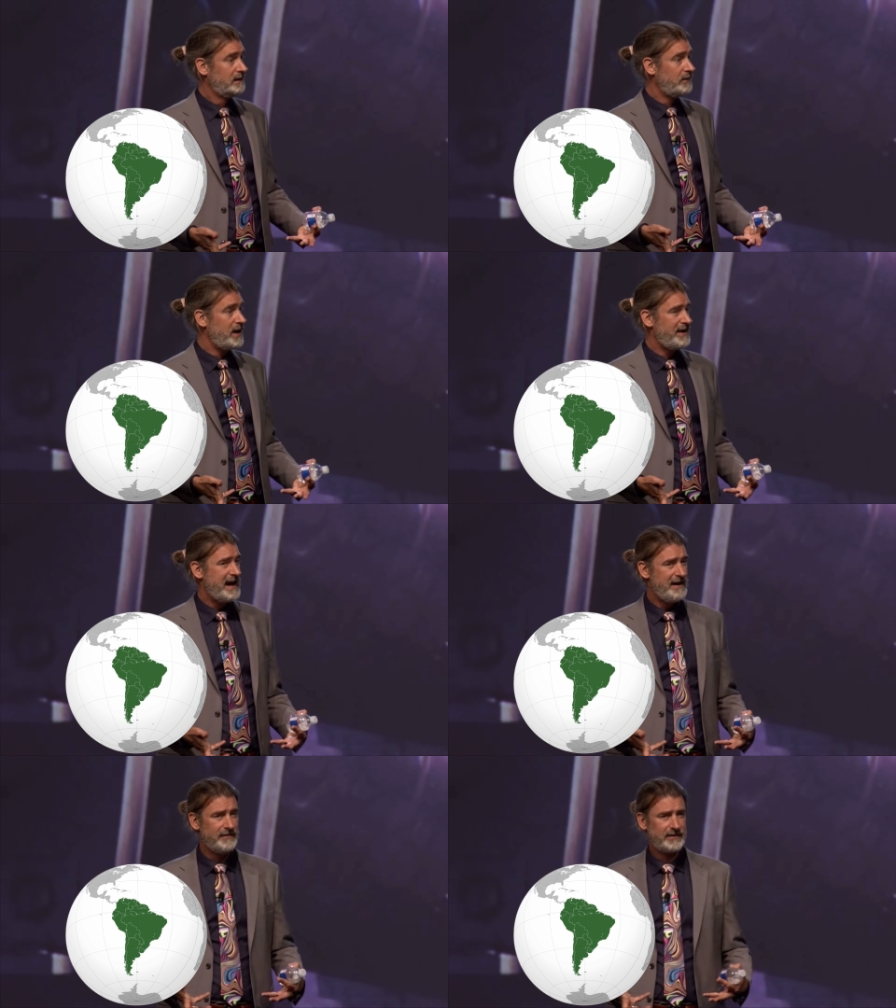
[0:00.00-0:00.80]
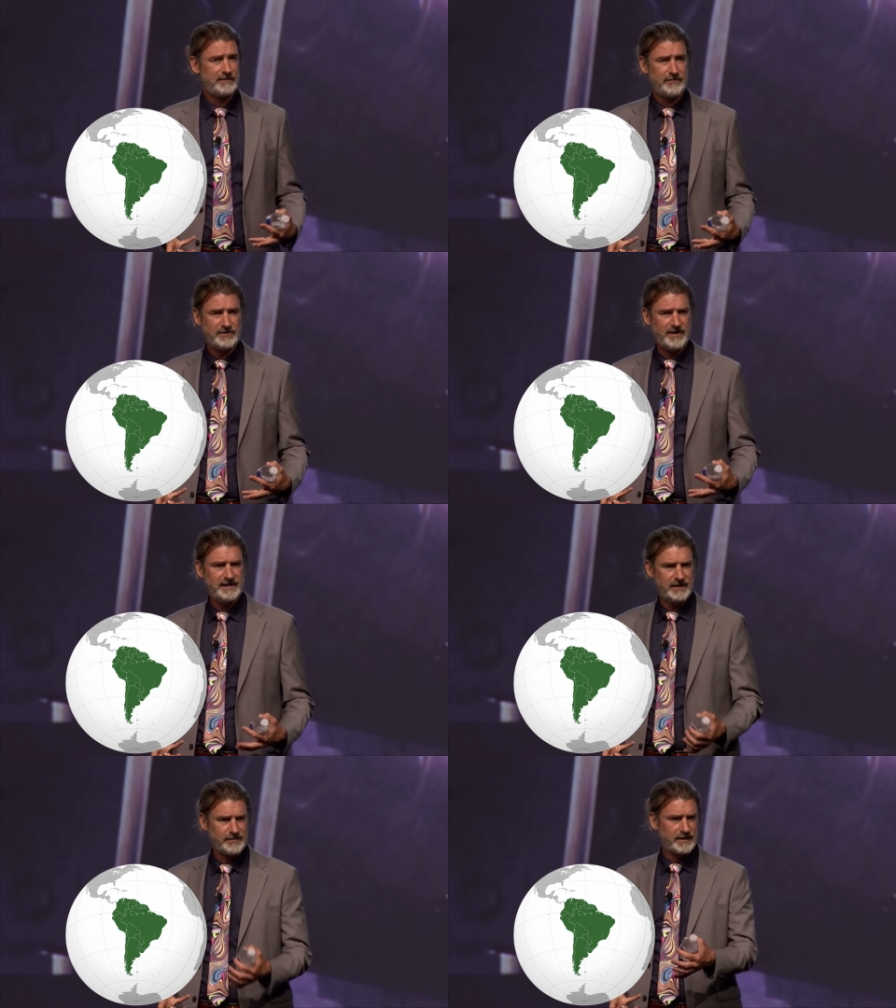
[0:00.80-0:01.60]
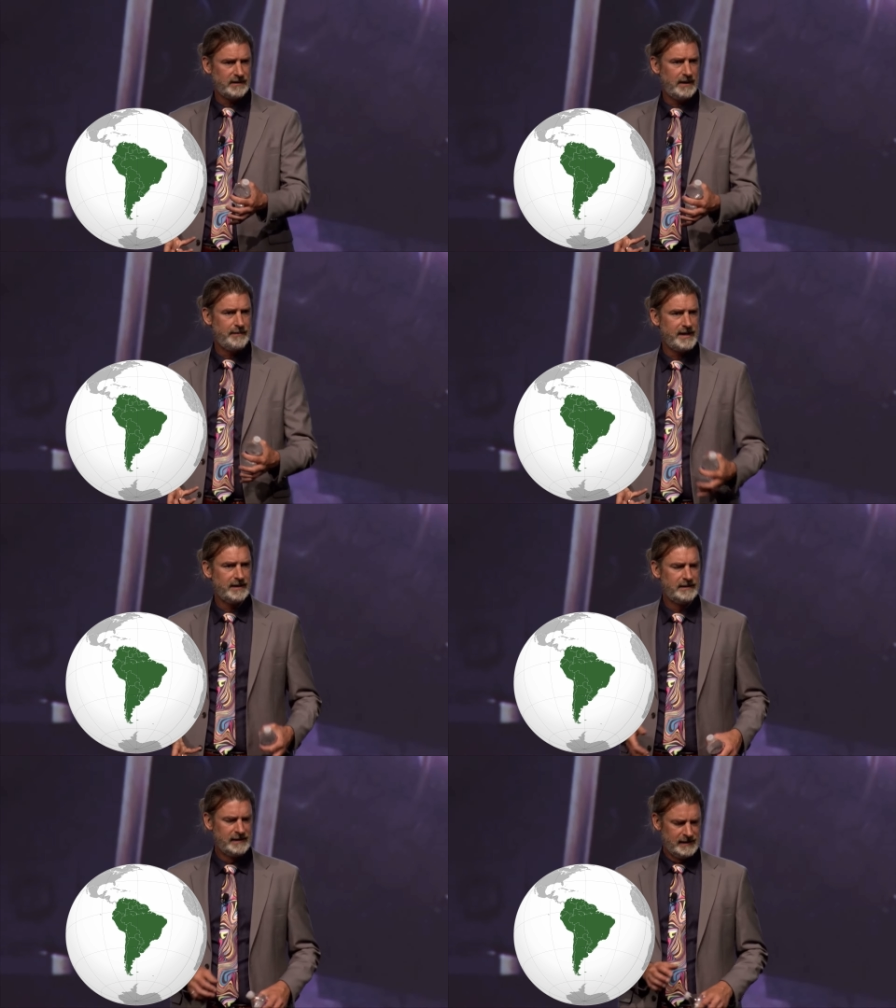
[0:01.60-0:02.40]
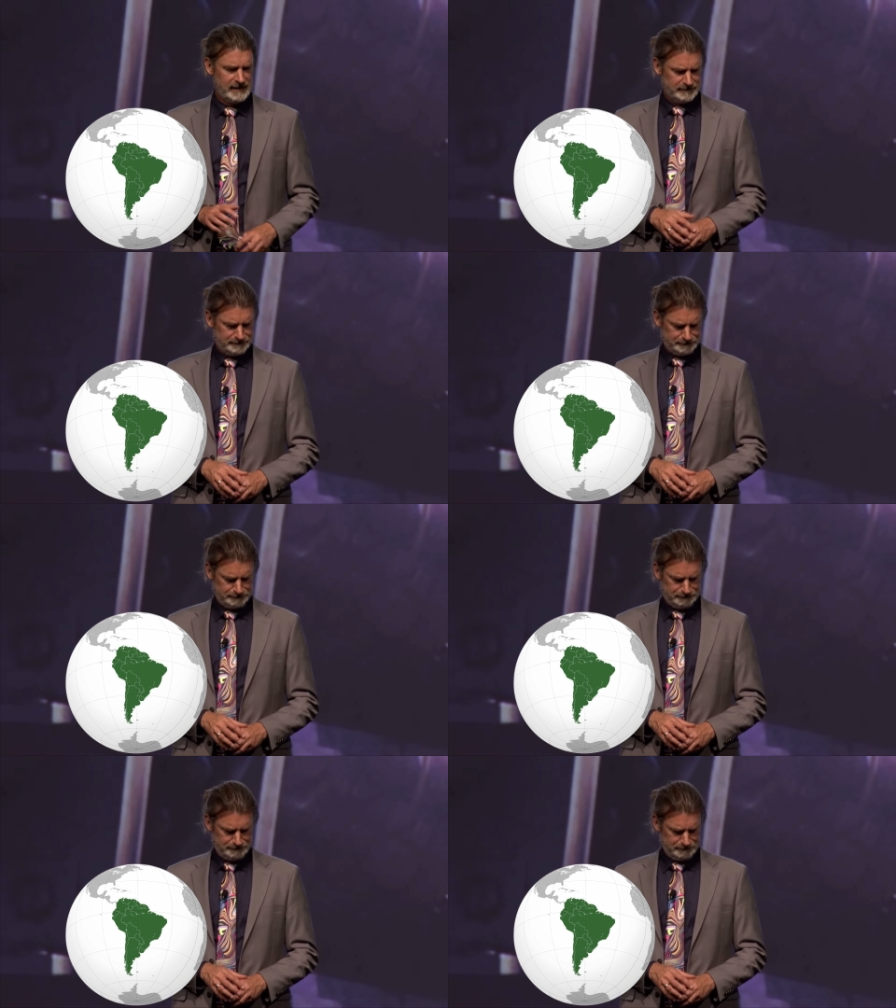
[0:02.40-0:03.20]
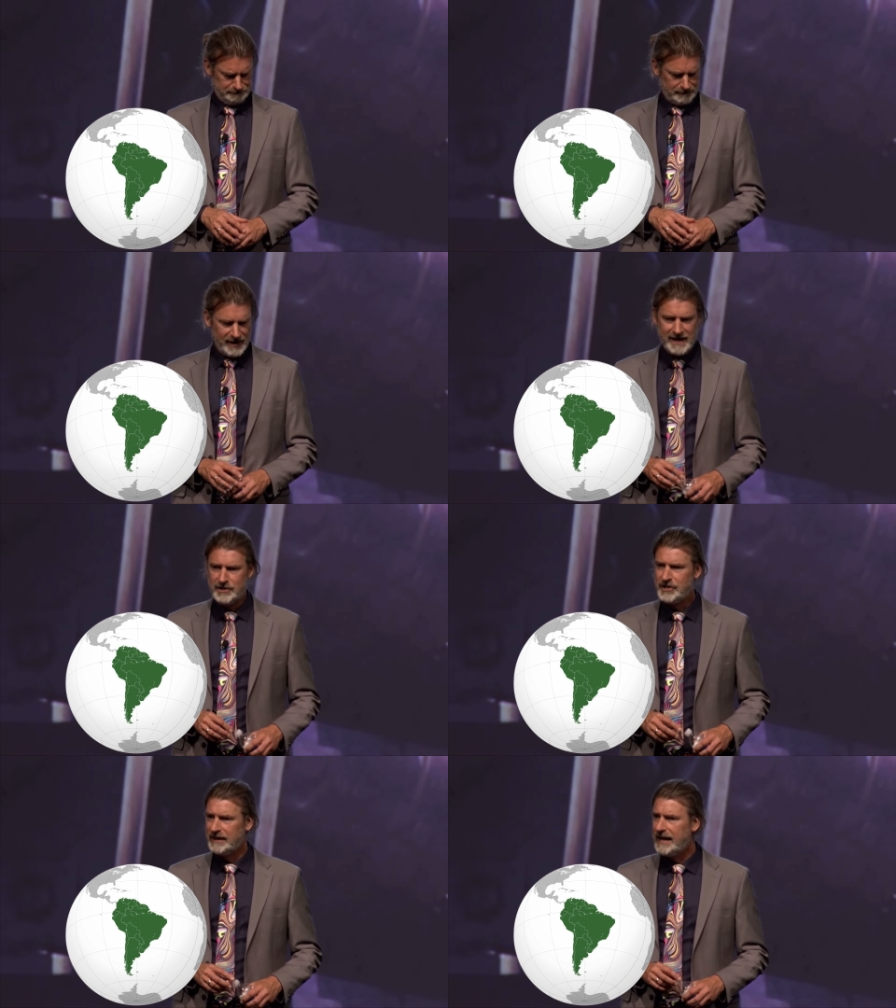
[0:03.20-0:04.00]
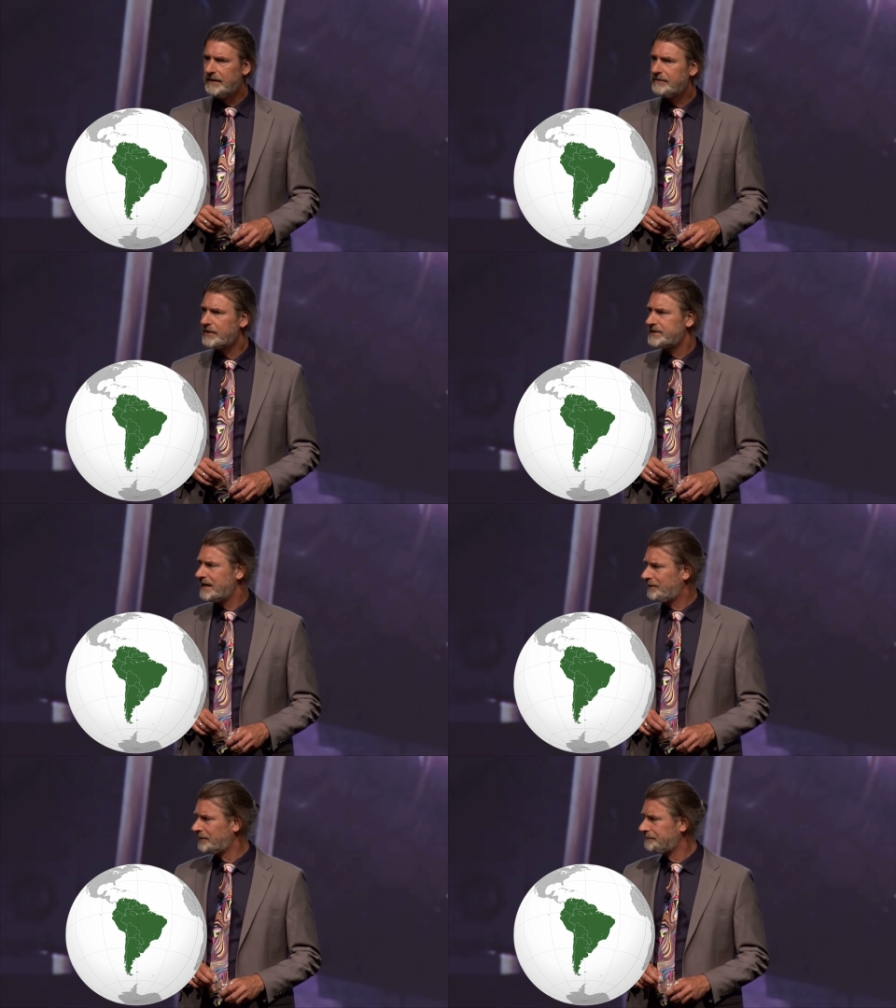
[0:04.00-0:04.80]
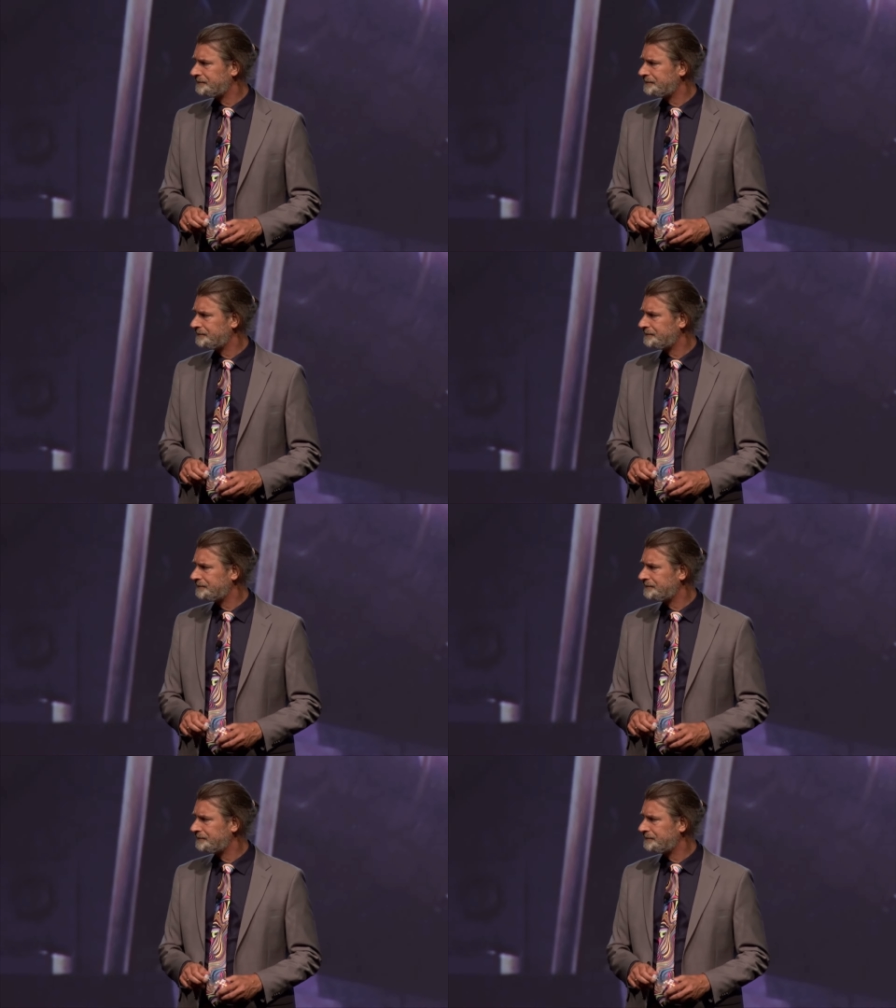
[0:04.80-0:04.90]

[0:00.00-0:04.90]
We already have free trade deals with Colombia and Chile, for example.